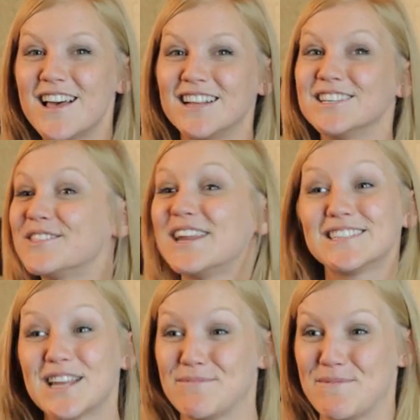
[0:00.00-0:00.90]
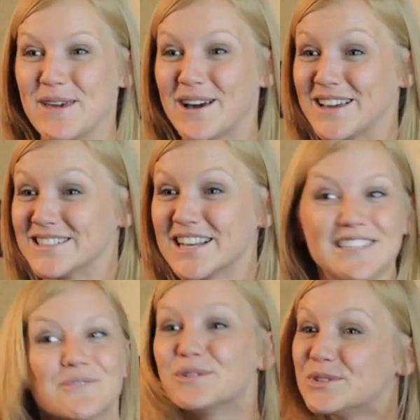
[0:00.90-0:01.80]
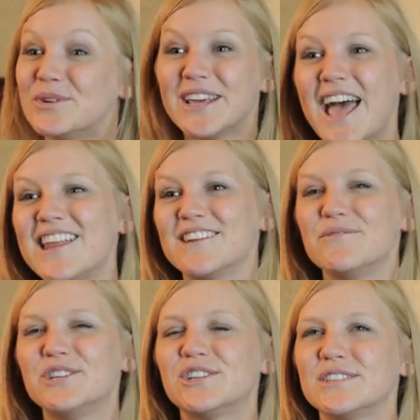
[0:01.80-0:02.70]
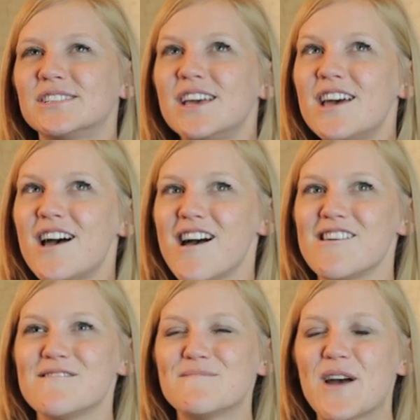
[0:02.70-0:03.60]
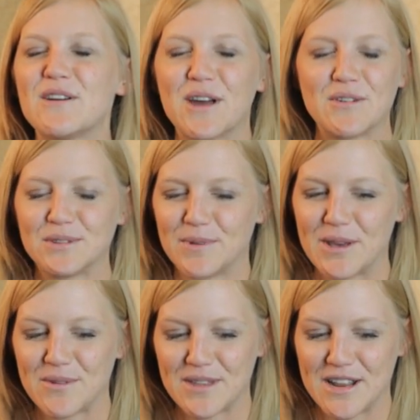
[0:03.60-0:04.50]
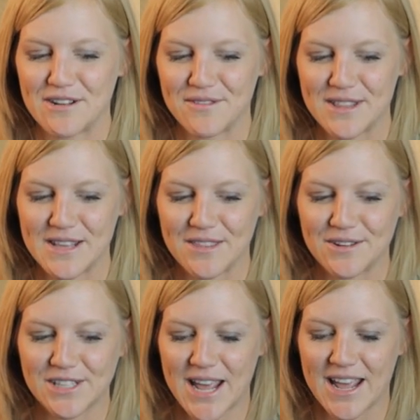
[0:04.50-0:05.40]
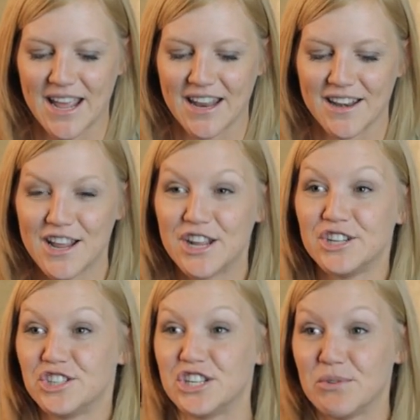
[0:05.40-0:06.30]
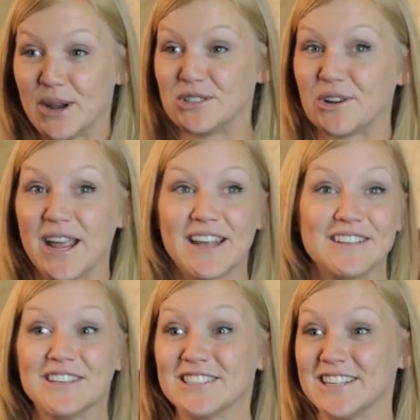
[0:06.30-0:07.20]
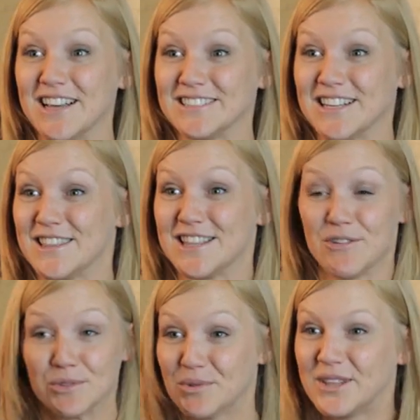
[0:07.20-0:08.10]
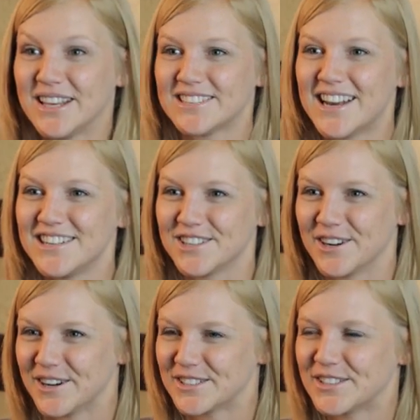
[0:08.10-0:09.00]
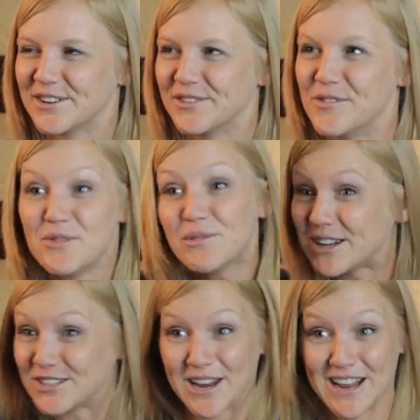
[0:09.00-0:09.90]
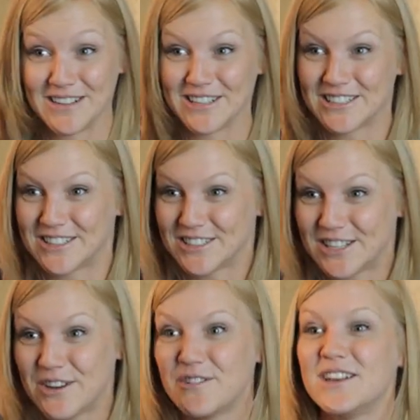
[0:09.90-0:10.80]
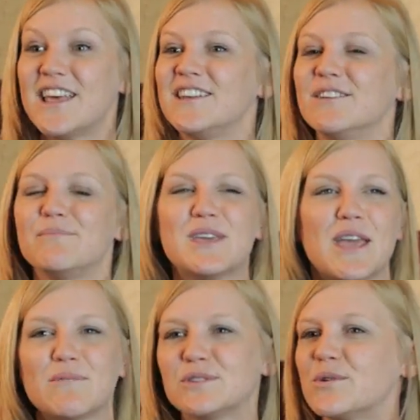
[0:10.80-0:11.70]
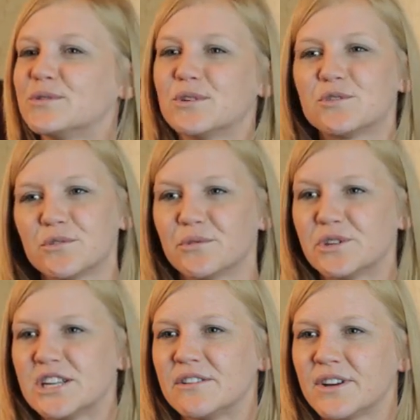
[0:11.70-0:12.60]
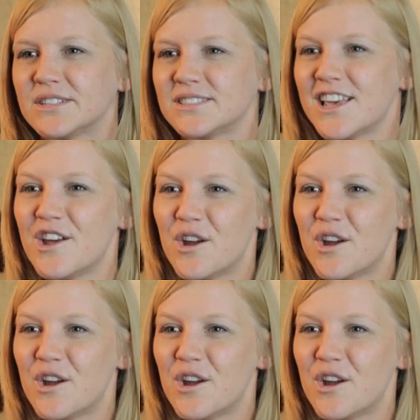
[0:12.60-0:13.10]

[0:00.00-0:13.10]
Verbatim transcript: until the next time they make eye contact, and then we'll do it again. And we just, um, I, I was playing with an infant the other day, and she raised her hand and looked at us, and it was really exciting to her. So we raised our hand and looked at her too, and, and it became this whole social routine of us